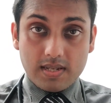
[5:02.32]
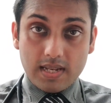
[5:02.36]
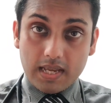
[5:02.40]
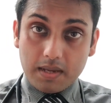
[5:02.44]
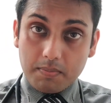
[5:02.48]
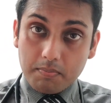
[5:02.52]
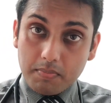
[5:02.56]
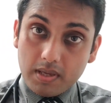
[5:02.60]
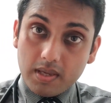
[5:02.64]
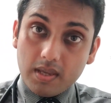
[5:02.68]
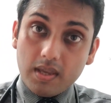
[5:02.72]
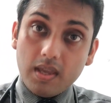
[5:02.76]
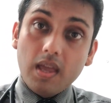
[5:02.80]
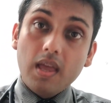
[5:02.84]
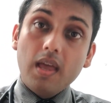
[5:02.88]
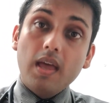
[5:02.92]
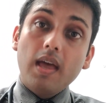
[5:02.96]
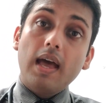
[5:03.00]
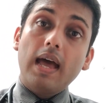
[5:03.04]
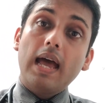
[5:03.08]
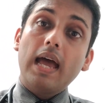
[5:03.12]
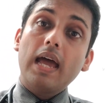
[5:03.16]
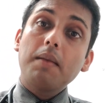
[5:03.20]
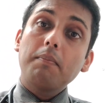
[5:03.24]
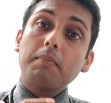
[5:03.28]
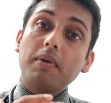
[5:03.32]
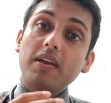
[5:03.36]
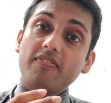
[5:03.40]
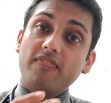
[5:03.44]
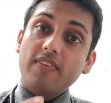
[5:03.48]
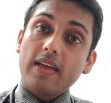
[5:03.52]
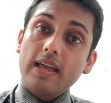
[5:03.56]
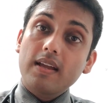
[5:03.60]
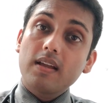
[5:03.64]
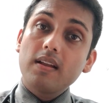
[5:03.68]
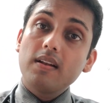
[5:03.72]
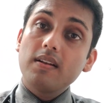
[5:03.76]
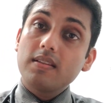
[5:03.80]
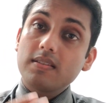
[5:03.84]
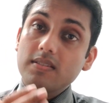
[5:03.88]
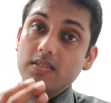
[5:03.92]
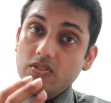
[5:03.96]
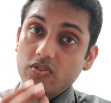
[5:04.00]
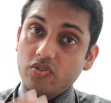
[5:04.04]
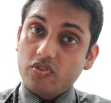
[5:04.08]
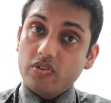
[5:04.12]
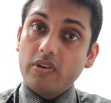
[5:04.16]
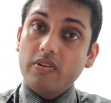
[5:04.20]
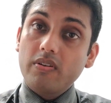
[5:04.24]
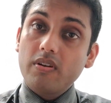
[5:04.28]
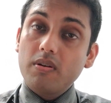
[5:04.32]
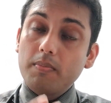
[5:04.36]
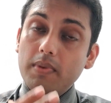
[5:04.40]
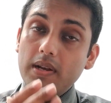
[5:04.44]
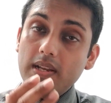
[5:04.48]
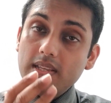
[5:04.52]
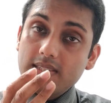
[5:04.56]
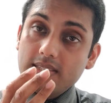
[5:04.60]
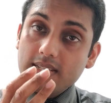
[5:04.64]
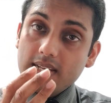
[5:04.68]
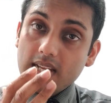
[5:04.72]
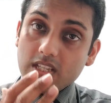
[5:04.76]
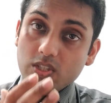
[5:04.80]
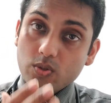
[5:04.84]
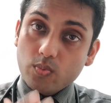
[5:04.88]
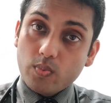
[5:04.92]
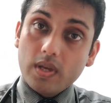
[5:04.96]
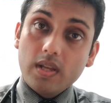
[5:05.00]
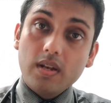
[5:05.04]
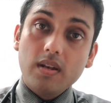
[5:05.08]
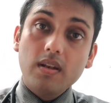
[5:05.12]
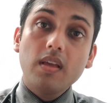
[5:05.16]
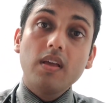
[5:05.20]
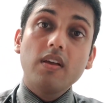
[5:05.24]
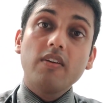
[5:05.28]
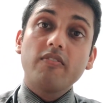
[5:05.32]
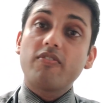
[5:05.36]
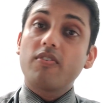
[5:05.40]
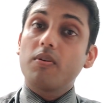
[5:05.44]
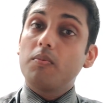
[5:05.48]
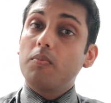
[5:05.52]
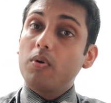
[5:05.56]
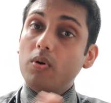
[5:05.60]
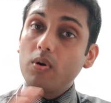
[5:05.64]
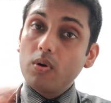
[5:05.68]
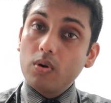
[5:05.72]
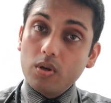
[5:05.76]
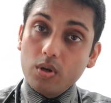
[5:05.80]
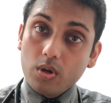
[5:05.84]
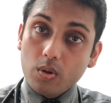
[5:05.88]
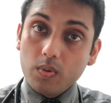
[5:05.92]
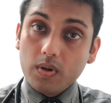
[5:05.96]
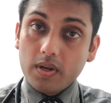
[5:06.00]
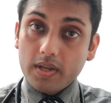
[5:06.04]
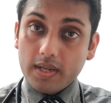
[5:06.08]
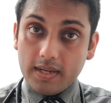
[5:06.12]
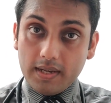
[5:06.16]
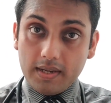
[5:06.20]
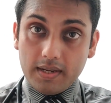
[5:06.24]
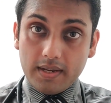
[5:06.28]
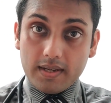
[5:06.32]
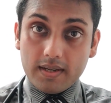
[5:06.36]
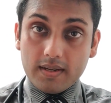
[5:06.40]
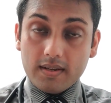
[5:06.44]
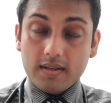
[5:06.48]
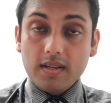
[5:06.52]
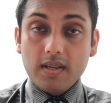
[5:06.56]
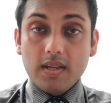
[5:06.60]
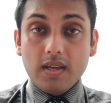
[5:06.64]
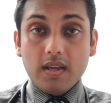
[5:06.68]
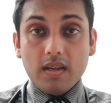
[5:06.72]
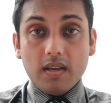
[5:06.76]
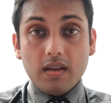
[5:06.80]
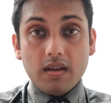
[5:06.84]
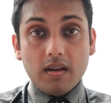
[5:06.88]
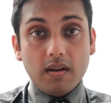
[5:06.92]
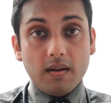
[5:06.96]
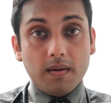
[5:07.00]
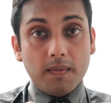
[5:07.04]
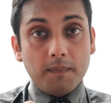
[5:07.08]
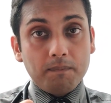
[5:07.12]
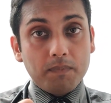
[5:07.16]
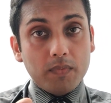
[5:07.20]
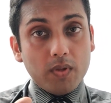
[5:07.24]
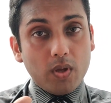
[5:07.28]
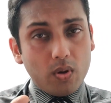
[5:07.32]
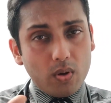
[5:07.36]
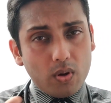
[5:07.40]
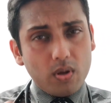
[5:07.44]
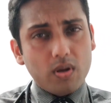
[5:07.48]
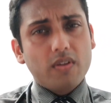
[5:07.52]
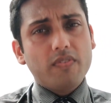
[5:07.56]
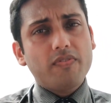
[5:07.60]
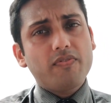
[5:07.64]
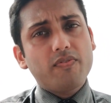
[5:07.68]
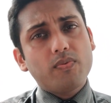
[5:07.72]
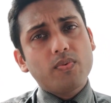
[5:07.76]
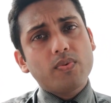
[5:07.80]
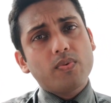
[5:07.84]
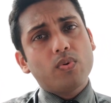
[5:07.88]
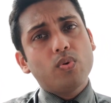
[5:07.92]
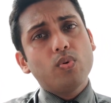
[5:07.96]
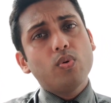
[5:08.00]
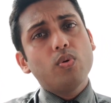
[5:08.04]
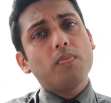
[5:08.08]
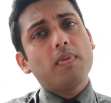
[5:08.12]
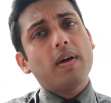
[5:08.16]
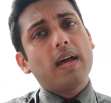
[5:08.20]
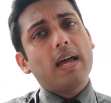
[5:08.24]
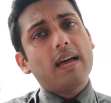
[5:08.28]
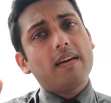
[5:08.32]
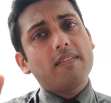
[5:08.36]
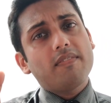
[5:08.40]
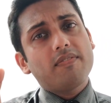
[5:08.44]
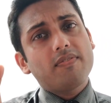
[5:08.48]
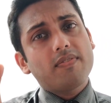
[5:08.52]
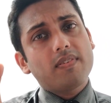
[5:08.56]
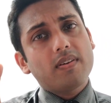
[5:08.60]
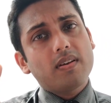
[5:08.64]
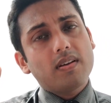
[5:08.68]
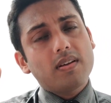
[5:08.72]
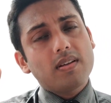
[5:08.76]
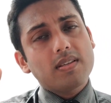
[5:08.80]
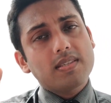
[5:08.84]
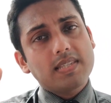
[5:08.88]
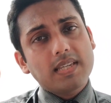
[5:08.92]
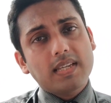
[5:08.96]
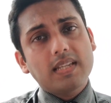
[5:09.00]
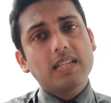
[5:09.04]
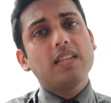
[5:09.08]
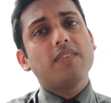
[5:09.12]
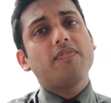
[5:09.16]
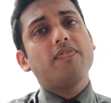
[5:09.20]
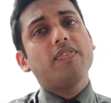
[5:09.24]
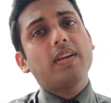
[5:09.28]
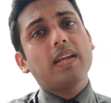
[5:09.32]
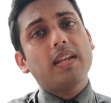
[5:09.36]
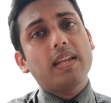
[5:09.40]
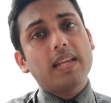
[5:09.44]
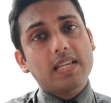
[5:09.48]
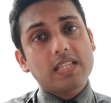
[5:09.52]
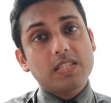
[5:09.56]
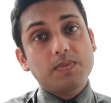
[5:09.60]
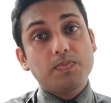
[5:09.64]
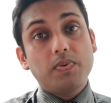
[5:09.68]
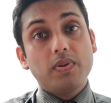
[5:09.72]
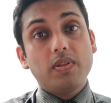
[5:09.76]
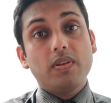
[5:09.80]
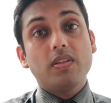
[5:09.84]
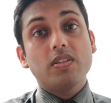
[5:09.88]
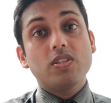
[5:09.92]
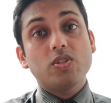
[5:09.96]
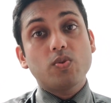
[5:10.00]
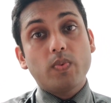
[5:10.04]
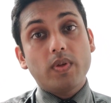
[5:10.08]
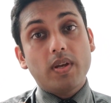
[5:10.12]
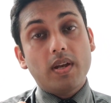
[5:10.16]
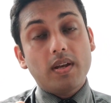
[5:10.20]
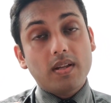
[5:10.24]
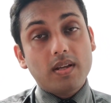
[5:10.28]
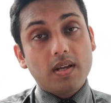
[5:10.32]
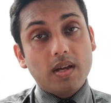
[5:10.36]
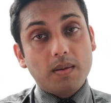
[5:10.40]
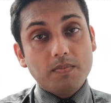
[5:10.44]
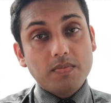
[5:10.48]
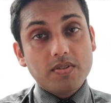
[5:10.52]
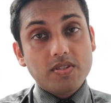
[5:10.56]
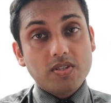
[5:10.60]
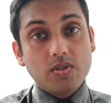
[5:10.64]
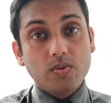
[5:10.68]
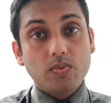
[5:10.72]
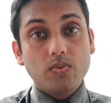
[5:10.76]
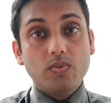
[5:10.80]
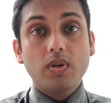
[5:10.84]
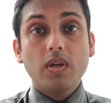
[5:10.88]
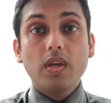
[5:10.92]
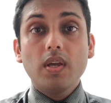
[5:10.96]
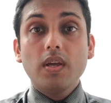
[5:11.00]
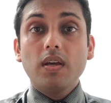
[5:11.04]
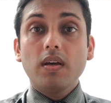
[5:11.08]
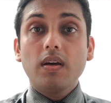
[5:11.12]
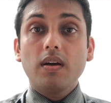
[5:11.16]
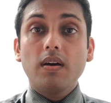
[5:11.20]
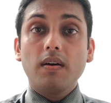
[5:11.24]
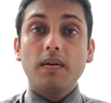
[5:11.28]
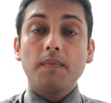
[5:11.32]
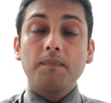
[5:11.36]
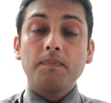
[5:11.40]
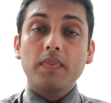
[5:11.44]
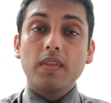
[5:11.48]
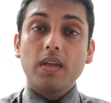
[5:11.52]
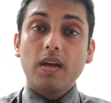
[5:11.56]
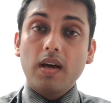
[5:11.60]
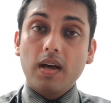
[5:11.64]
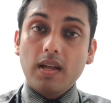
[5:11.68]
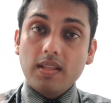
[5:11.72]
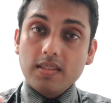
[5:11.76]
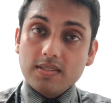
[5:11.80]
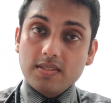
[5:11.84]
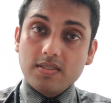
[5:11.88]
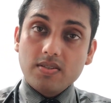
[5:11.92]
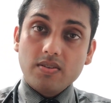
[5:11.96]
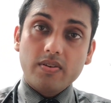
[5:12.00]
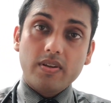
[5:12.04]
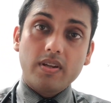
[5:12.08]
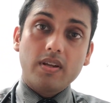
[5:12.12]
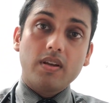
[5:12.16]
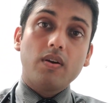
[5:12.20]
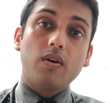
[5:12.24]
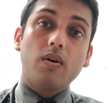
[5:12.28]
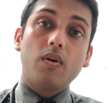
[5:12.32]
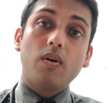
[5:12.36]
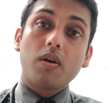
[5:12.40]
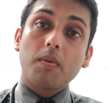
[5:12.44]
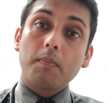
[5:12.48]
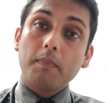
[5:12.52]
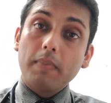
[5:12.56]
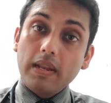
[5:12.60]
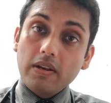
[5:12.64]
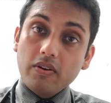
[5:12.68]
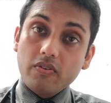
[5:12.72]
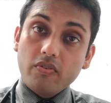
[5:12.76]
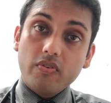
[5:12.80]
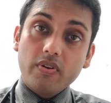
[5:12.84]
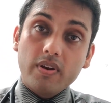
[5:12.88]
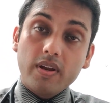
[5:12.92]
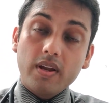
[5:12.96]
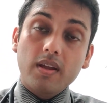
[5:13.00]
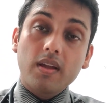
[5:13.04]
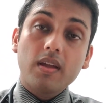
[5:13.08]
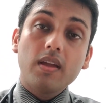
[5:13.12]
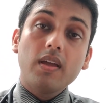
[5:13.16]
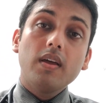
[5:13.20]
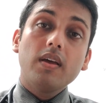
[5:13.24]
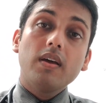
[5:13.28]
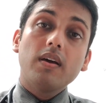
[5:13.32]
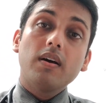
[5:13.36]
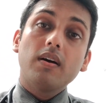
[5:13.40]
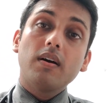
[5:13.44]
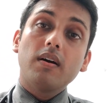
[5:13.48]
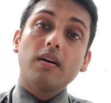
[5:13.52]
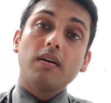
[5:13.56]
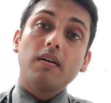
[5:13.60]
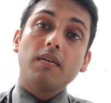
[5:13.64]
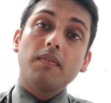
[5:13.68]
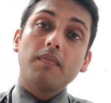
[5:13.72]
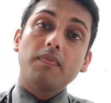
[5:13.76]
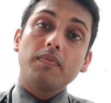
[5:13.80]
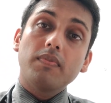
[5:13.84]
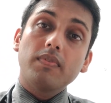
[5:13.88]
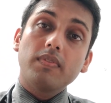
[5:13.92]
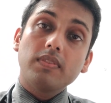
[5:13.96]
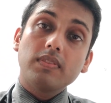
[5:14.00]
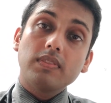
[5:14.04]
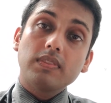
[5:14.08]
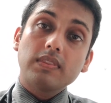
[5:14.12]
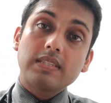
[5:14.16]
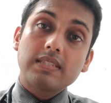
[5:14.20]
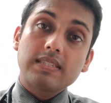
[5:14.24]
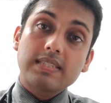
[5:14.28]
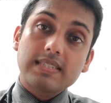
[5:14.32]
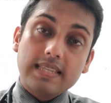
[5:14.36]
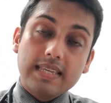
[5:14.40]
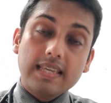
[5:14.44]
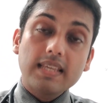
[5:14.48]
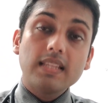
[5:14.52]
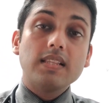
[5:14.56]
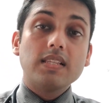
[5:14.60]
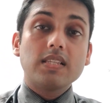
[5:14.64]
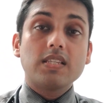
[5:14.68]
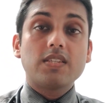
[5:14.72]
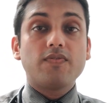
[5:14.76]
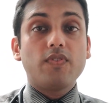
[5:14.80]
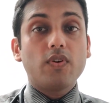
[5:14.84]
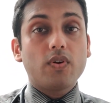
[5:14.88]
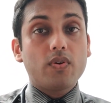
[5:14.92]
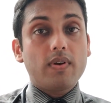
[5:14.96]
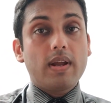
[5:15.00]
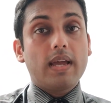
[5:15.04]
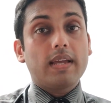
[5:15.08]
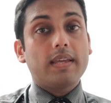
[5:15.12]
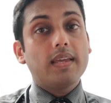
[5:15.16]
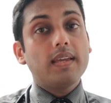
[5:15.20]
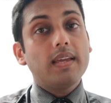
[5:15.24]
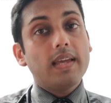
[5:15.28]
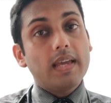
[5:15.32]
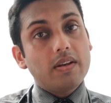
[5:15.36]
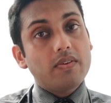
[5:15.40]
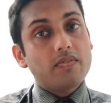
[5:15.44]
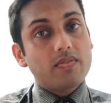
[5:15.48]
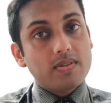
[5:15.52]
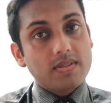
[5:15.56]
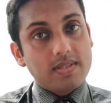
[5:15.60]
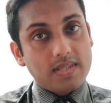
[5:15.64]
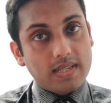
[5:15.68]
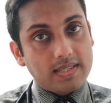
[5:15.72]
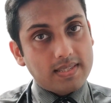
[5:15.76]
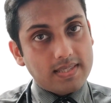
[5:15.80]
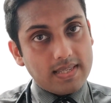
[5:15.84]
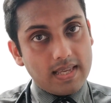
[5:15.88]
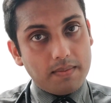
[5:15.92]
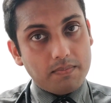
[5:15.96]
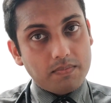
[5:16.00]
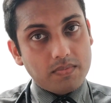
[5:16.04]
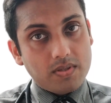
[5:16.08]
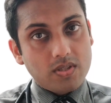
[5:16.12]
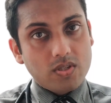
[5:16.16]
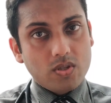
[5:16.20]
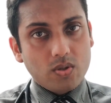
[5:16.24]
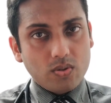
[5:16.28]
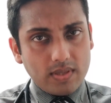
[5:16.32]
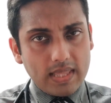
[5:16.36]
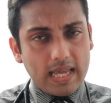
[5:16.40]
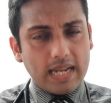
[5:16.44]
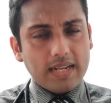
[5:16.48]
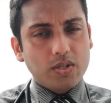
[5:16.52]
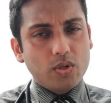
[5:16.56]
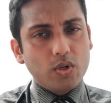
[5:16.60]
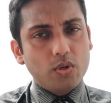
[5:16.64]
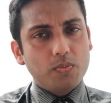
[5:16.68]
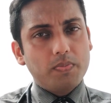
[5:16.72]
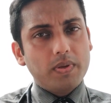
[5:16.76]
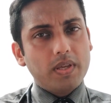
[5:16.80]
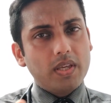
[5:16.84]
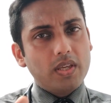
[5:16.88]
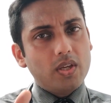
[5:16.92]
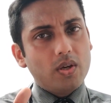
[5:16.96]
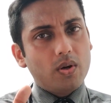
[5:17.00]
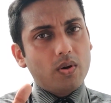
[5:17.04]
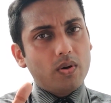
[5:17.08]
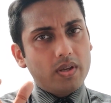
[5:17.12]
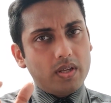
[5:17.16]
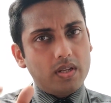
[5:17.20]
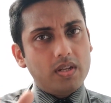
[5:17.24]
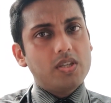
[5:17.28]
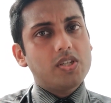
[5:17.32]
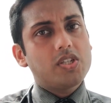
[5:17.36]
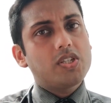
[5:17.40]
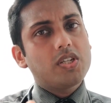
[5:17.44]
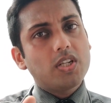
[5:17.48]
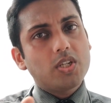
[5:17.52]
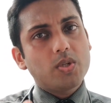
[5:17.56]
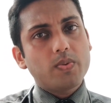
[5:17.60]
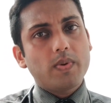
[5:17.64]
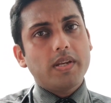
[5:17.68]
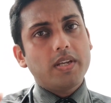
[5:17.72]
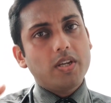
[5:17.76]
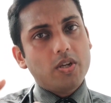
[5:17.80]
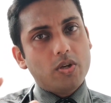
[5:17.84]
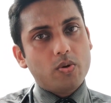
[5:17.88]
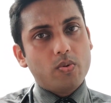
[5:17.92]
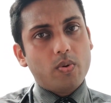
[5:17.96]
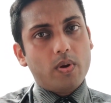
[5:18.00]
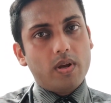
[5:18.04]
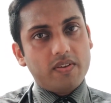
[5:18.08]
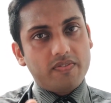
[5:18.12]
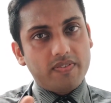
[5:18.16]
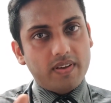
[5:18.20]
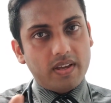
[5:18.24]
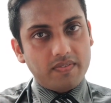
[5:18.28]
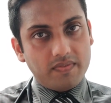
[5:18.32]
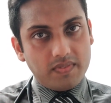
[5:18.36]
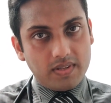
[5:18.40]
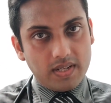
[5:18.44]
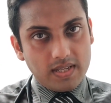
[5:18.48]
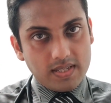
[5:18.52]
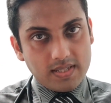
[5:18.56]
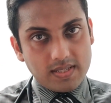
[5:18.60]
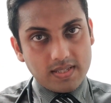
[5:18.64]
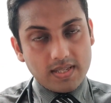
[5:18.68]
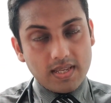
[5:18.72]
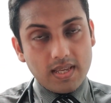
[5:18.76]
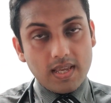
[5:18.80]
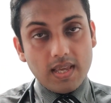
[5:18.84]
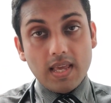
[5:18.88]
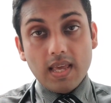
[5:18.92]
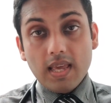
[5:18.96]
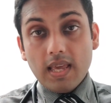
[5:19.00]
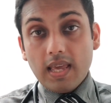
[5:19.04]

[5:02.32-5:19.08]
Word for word: like me and by faculties in general medicine as well from all over India, um, all of whom have uh, significant experience when it comes to um, answering or mentoring um, skills for cracking entrance exams. So that could be your initial 20 to 25 days.